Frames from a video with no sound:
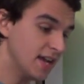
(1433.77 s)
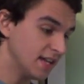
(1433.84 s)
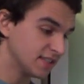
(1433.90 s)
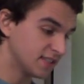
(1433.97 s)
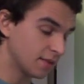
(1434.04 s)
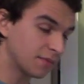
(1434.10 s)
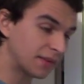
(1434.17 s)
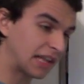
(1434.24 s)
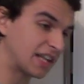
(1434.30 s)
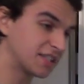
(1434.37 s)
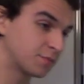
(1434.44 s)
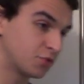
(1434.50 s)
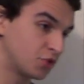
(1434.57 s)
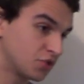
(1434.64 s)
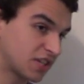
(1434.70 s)
Some glands
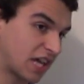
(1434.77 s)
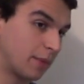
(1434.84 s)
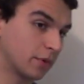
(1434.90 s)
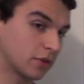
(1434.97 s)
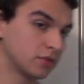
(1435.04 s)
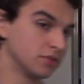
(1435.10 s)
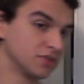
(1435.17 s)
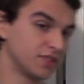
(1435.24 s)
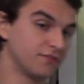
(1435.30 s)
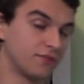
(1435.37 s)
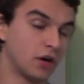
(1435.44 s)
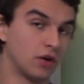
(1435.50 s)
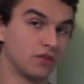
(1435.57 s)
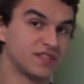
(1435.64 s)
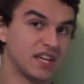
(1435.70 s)
produce chemicals
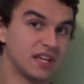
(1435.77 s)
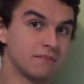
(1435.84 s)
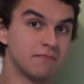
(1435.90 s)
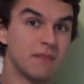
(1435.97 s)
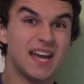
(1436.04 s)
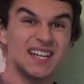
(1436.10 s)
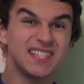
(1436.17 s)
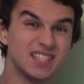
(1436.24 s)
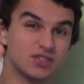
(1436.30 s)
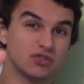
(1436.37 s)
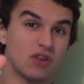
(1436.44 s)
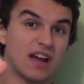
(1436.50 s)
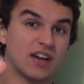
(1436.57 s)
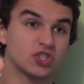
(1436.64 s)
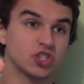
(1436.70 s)
involved in mate
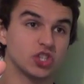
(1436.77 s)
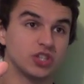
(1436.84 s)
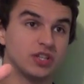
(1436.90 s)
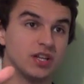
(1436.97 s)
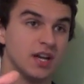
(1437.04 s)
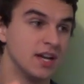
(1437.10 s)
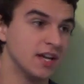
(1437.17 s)
attraction.